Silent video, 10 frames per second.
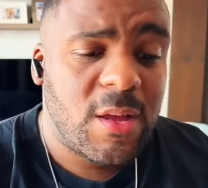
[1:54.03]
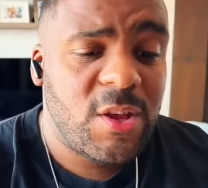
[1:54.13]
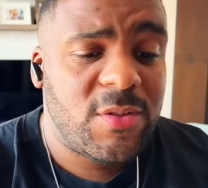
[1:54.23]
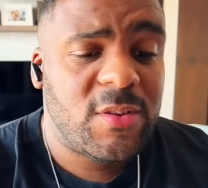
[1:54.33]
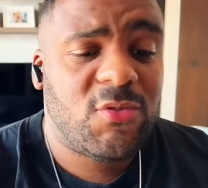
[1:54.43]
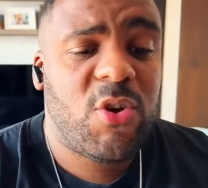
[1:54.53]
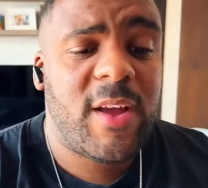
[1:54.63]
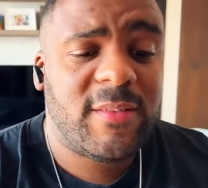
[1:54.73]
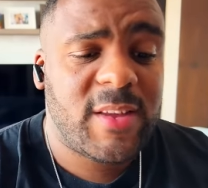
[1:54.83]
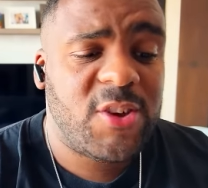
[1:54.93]
This train
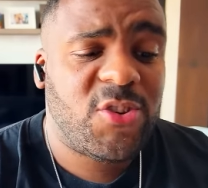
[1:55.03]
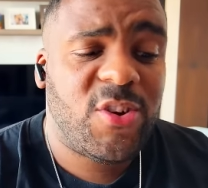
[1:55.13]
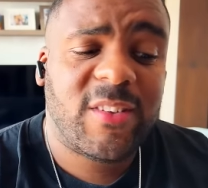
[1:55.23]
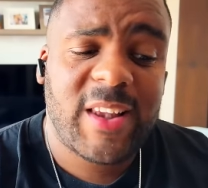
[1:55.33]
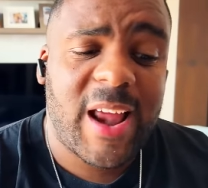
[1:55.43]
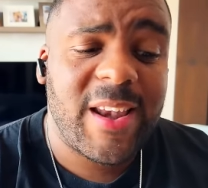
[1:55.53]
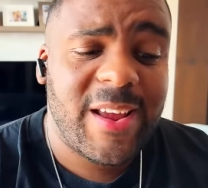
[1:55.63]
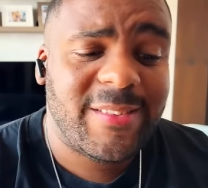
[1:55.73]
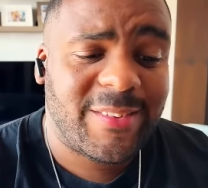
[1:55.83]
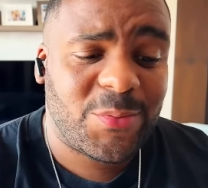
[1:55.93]
station looks like
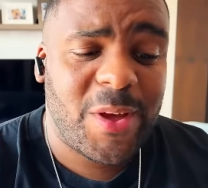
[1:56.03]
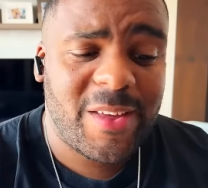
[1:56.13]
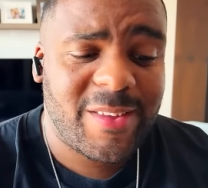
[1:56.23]
Leeds as well.